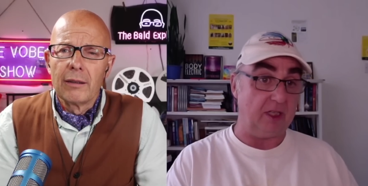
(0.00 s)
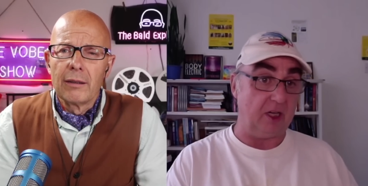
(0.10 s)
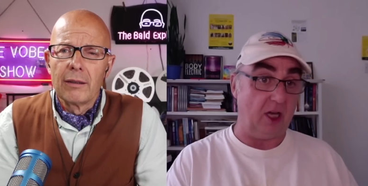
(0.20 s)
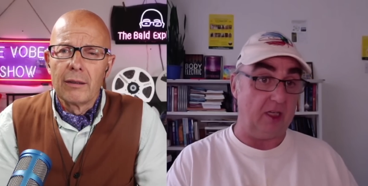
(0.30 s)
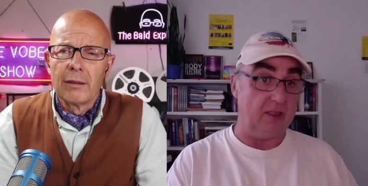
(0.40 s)
Speaker 1: in
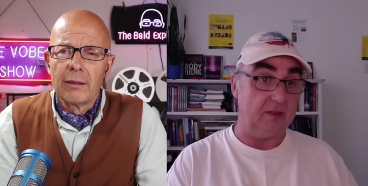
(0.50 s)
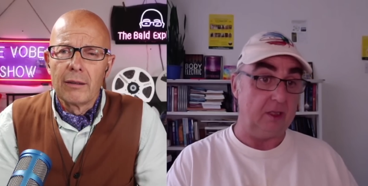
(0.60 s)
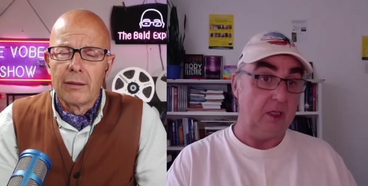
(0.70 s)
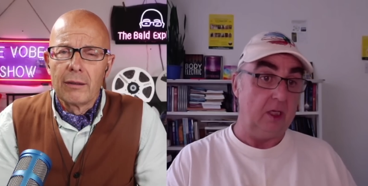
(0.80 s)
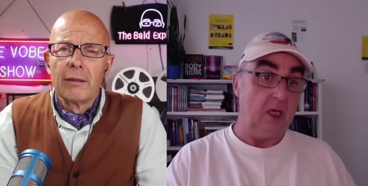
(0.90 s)
Ireland,
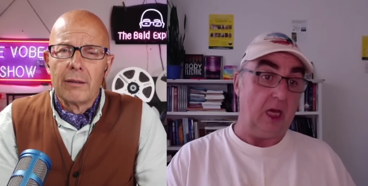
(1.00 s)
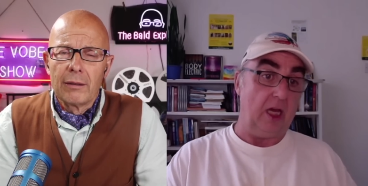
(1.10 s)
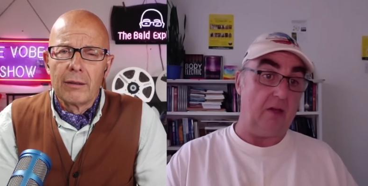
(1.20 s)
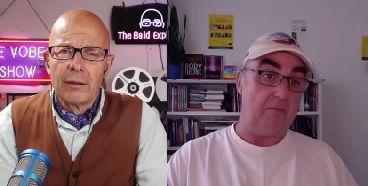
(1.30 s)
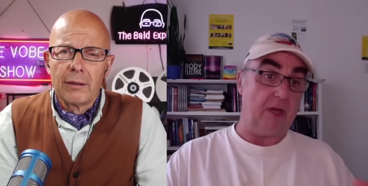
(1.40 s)

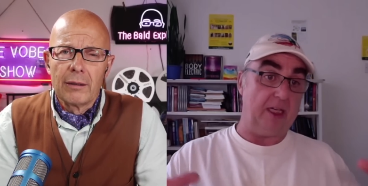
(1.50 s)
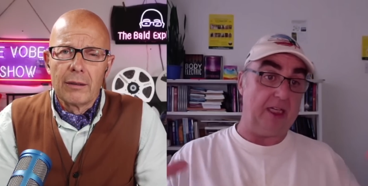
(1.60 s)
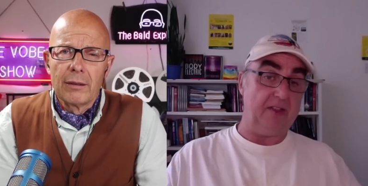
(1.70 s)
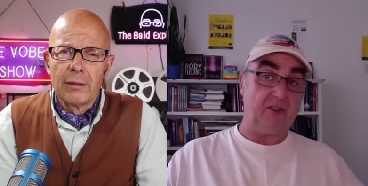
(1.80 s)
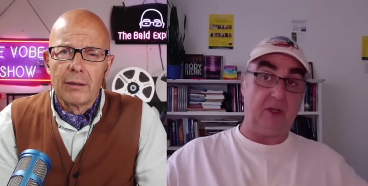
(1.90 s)
um, and
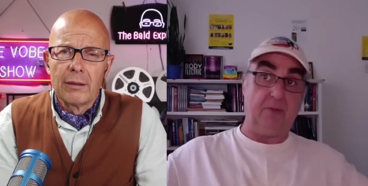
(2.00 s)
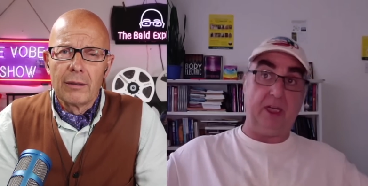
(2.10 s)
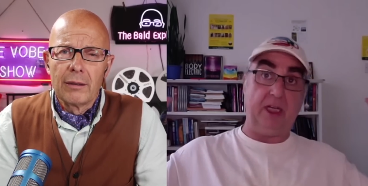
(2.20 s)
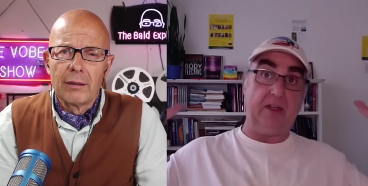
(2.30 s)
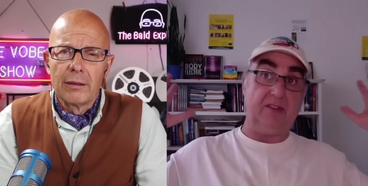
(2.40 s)
he's going to
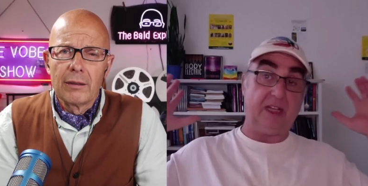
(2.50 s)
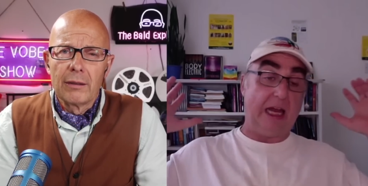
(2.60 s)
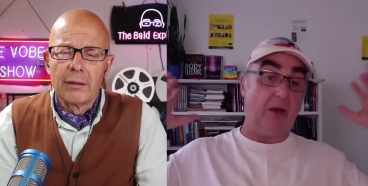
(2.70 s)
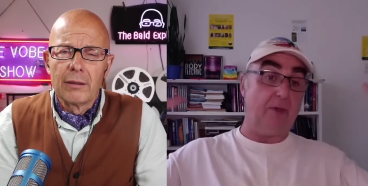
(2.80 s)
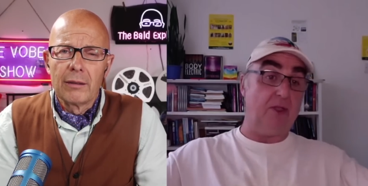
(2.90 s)
bring this
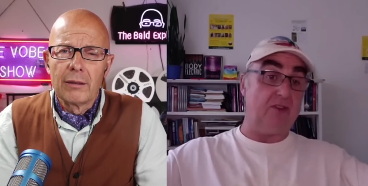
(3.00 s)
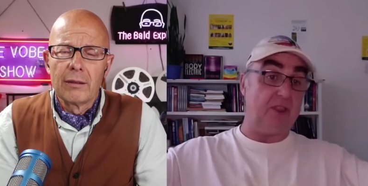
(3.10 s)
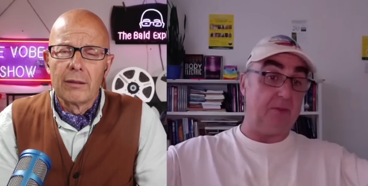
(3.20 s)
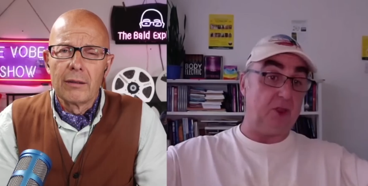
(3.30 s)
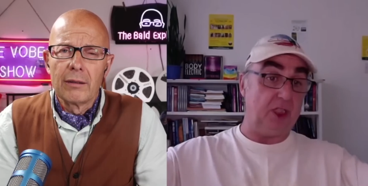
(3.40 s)
cloud
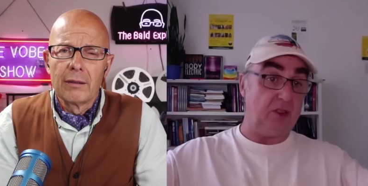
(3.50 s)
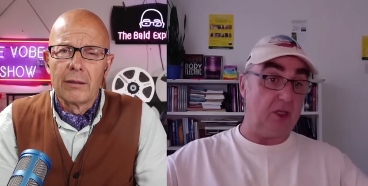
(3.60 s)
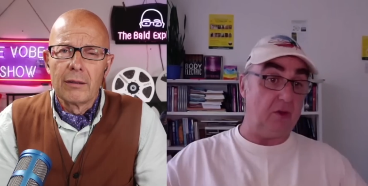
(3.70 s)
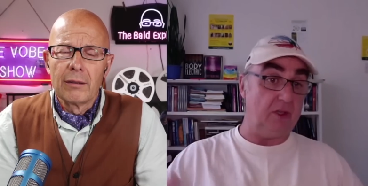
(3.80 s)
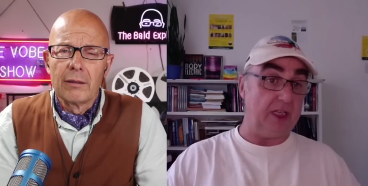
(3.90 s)
bursting machine. You
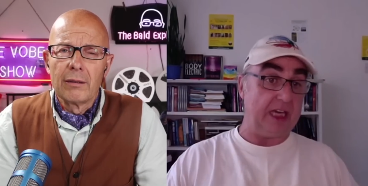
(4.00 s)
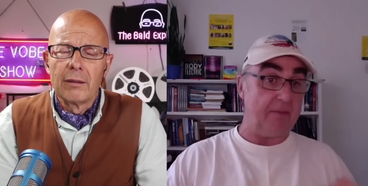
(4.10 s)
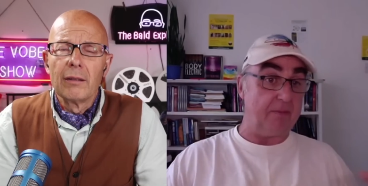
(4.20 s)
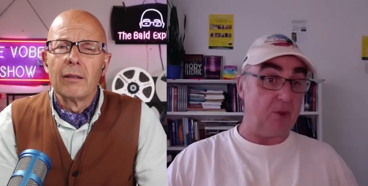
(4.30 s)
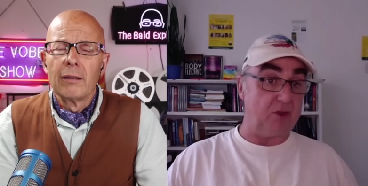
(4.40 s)
know the
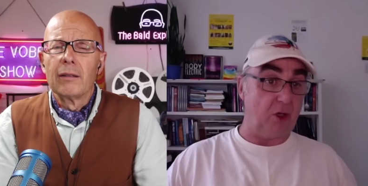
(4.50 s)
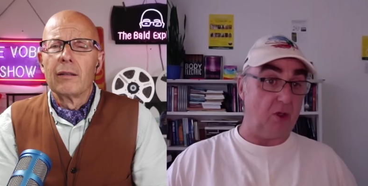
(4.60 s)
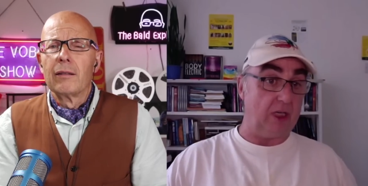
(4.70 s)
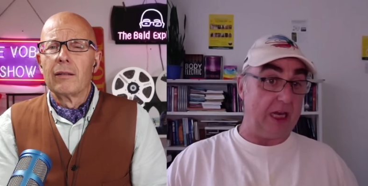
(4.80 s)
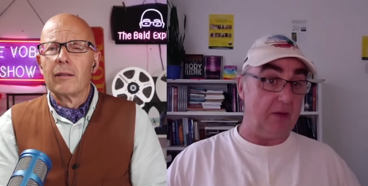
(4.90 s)
Kate Bush
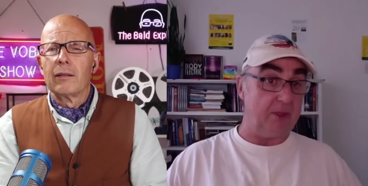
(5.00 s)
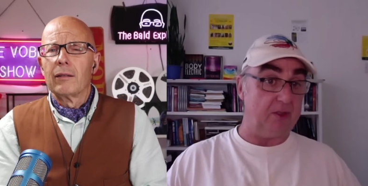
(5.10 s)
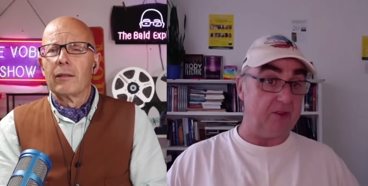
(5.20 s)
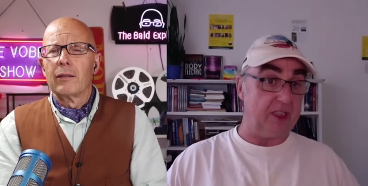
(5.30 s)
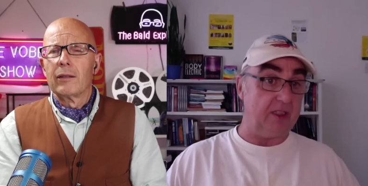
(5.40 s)
song "Cloud
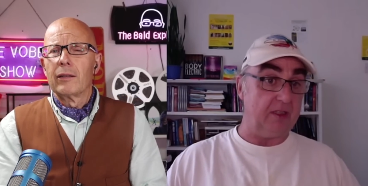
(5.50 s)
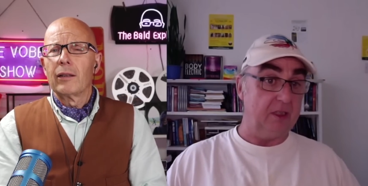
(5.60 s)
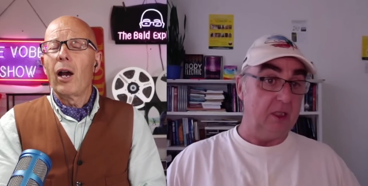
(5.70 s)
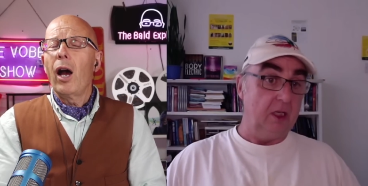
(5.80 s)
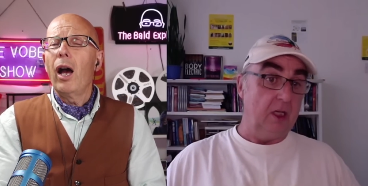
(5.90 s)
Bursting."
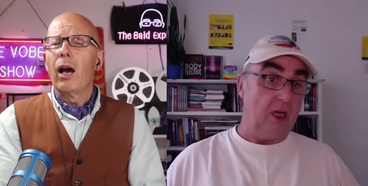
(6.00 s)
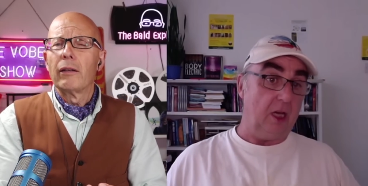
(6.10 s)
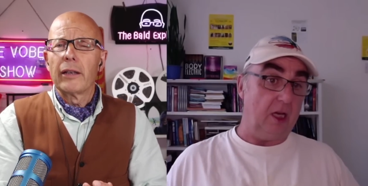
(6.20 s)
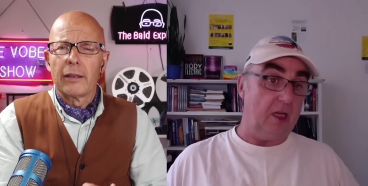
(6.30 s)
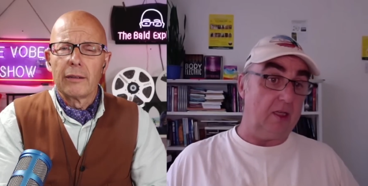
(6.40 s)

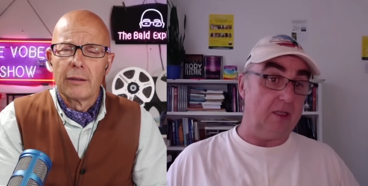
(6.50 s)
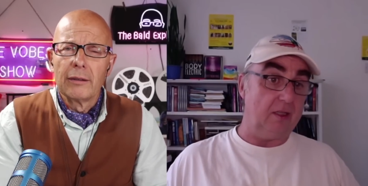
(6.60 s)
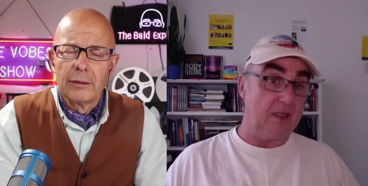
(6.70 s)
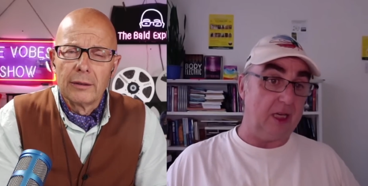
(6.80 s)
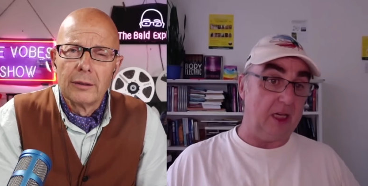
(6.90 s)
Speaker 2: Oh yeah,
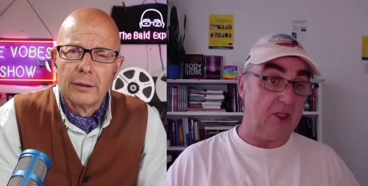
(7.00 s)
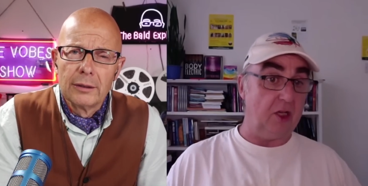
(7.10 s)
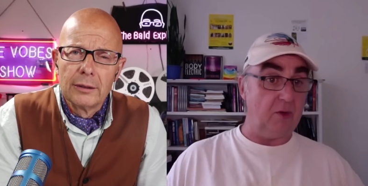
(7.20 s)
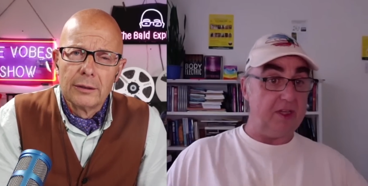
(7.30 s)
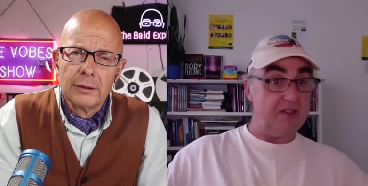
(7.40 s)
Speaker 1: yeah. You
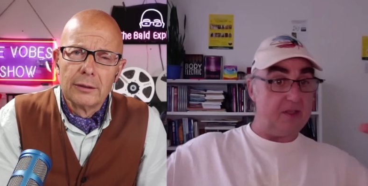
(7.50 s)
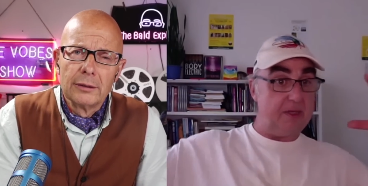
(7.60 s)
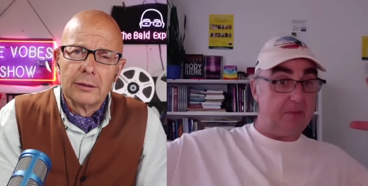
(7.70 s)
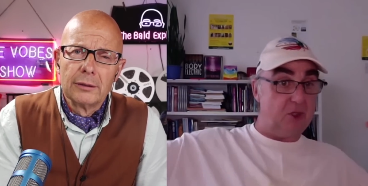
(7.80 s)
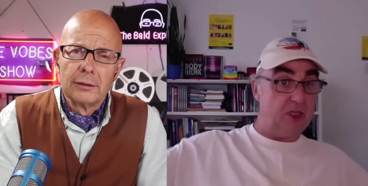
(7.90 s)
know where there's the
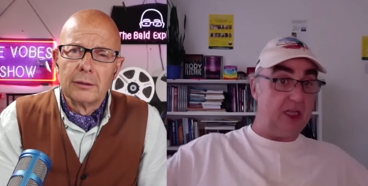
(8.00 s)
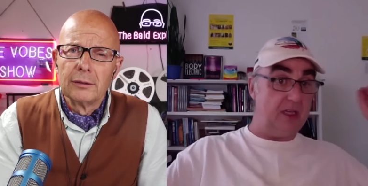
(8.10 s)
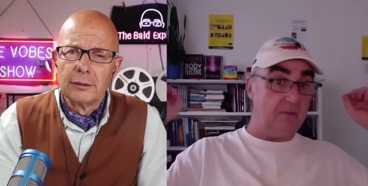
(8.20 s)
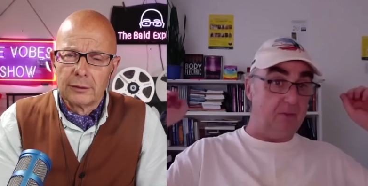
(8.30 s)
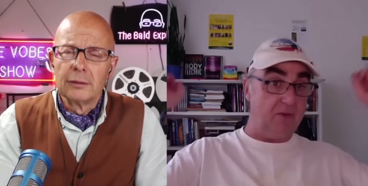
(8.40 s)
big machine
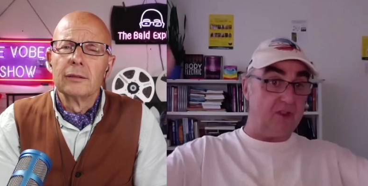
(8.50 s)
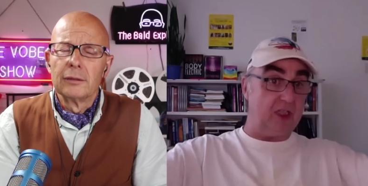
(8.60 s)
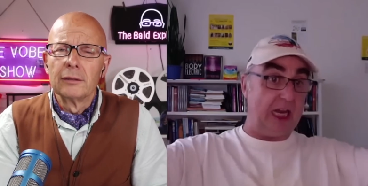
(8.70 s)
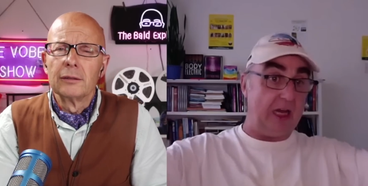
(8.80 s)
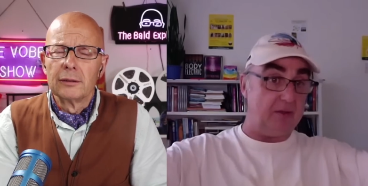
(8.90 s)
that moves the
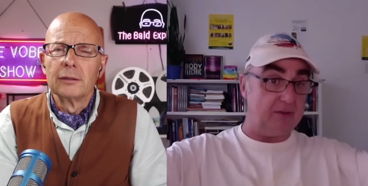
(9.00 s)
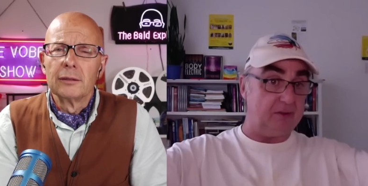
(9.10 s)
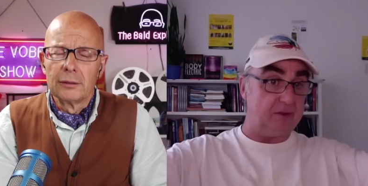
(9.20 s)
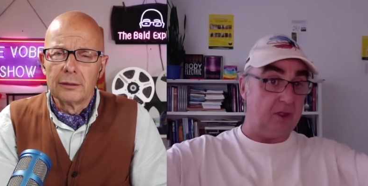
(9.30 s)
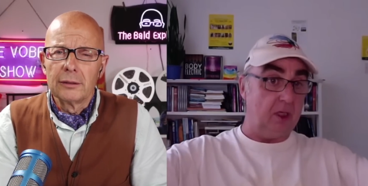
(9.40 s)

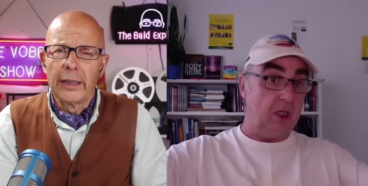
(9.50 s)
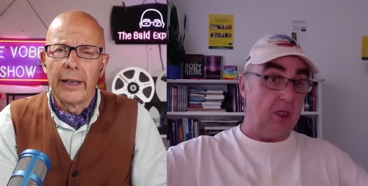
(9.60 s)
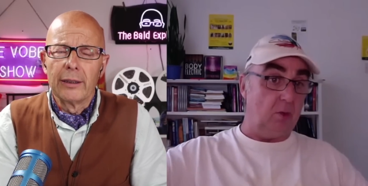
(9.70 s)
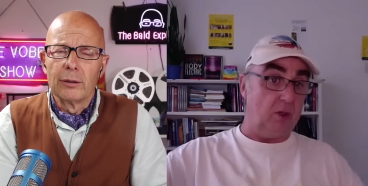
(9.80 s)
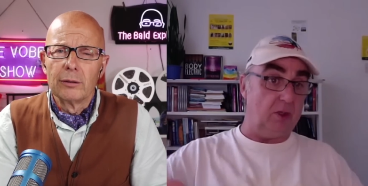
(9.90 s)
clouds.
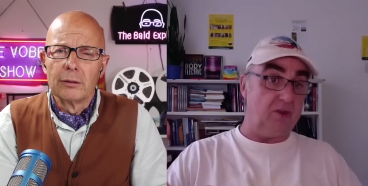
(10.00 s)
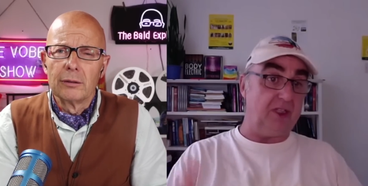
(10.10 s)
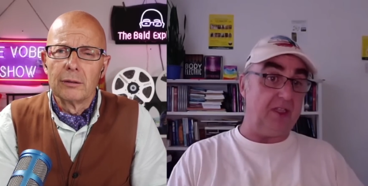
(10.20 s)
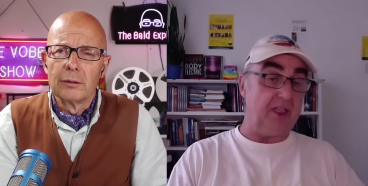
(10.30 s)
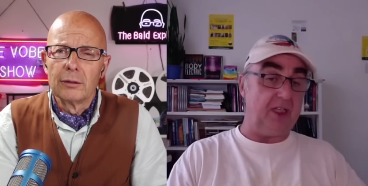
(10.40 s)
Yeah. You
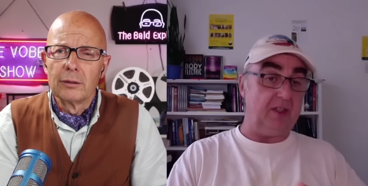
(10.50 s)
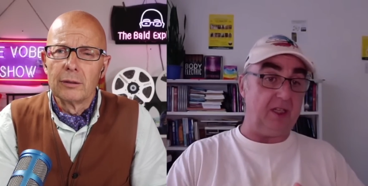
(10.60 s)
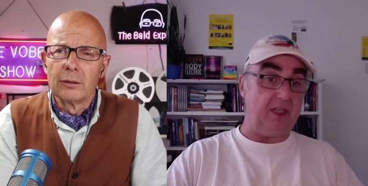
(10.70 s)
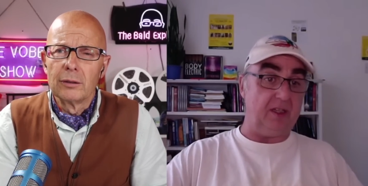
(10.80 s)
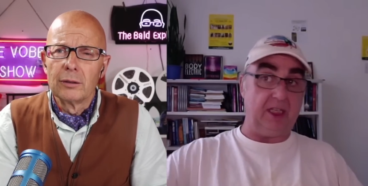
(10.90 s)
see the
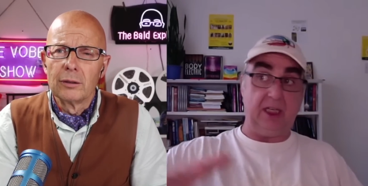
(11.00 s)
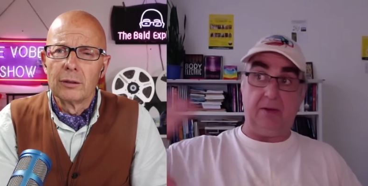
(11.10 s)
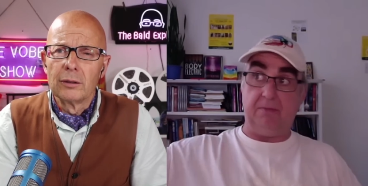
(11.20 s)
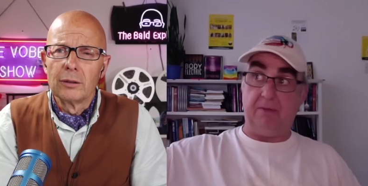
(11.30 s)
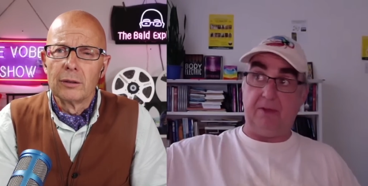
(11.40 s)
the the
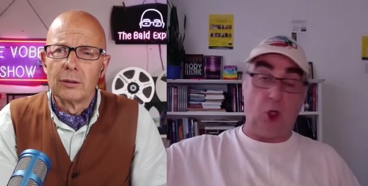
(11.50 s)
um, the